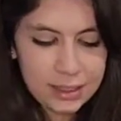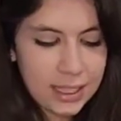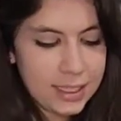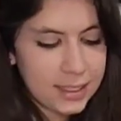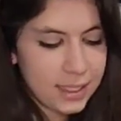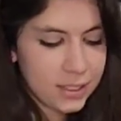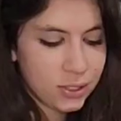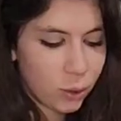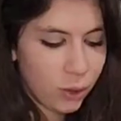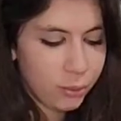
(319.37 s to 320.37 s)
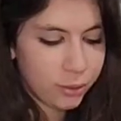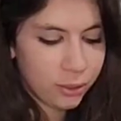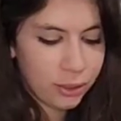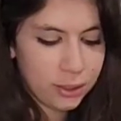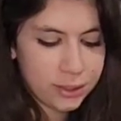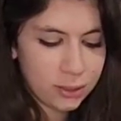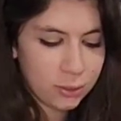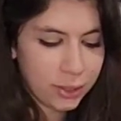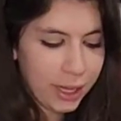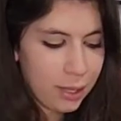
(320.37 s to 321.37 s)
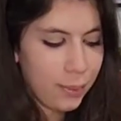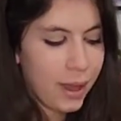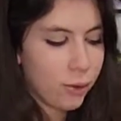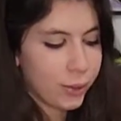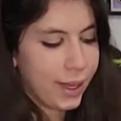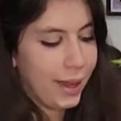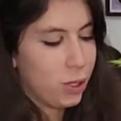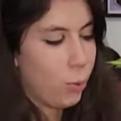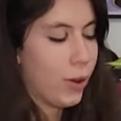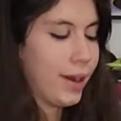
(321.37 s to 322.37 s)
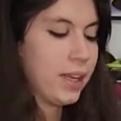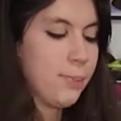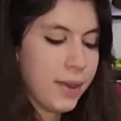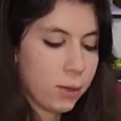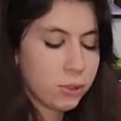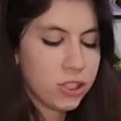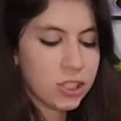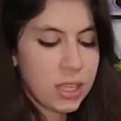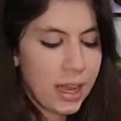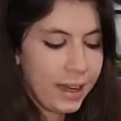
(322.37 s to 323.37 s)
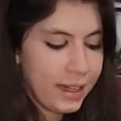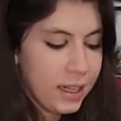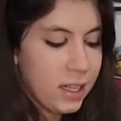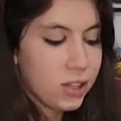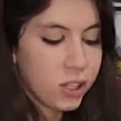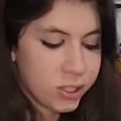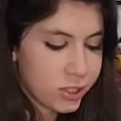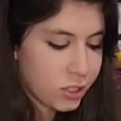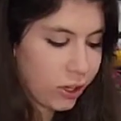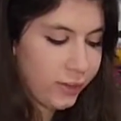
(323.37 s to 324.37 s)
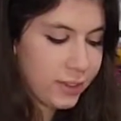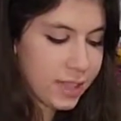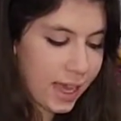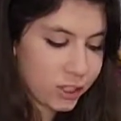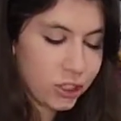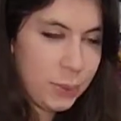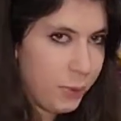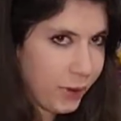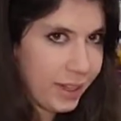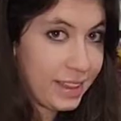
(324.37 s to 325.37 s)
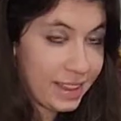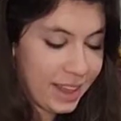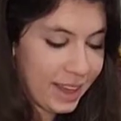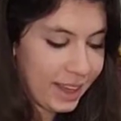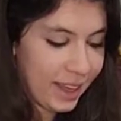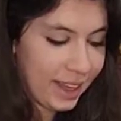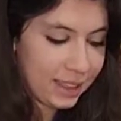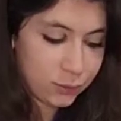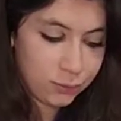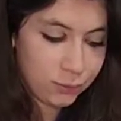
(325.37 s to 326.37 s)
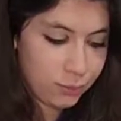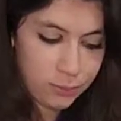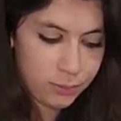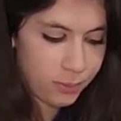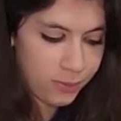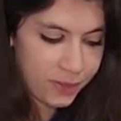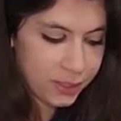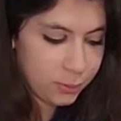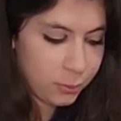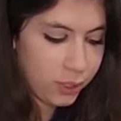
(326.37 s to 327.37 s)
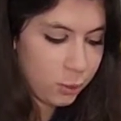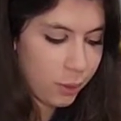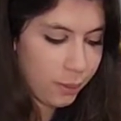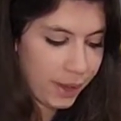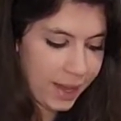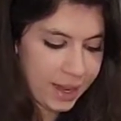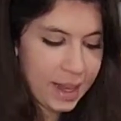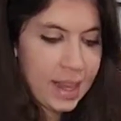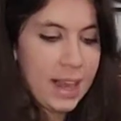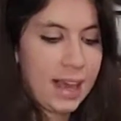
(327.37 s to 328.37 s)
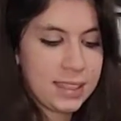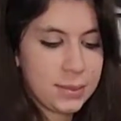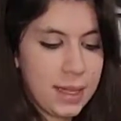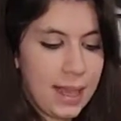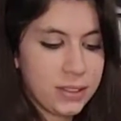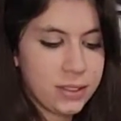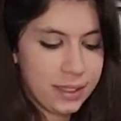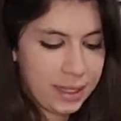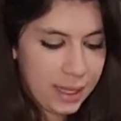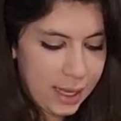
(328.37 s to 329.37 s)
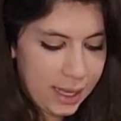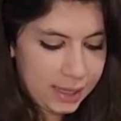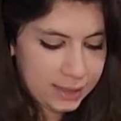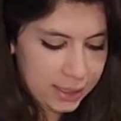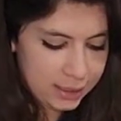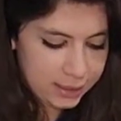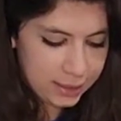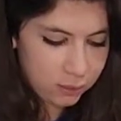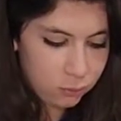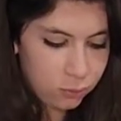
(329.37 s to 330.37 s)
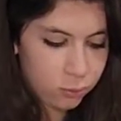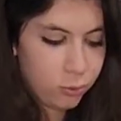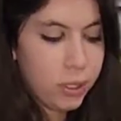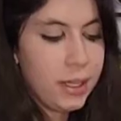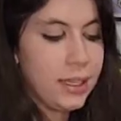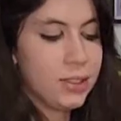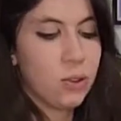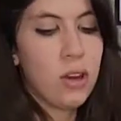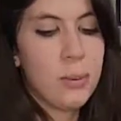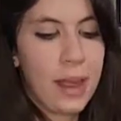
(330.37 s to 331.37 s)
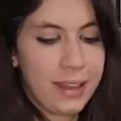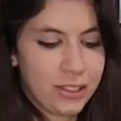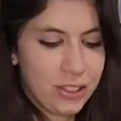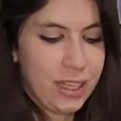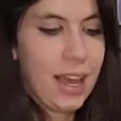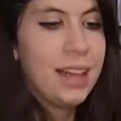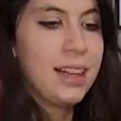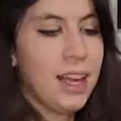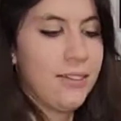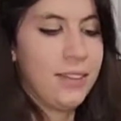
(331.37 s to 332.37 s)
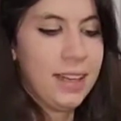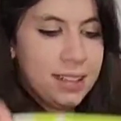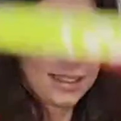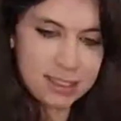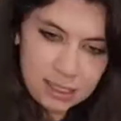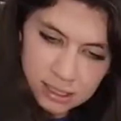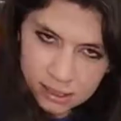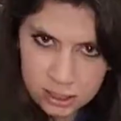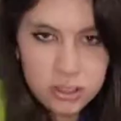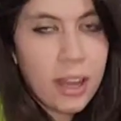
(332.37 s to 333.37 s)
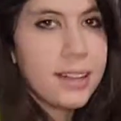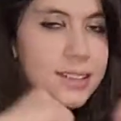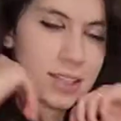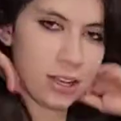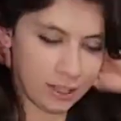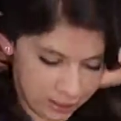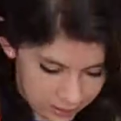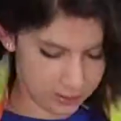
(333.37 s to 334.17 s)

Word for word: this is adorable. So Ladybug or Cat Noir, I can pick which side. The scarf is actually pretty thick and feels pretty well made. Has some tassels at the end. It's really adorable actually. I love this. Let's, let's try this on.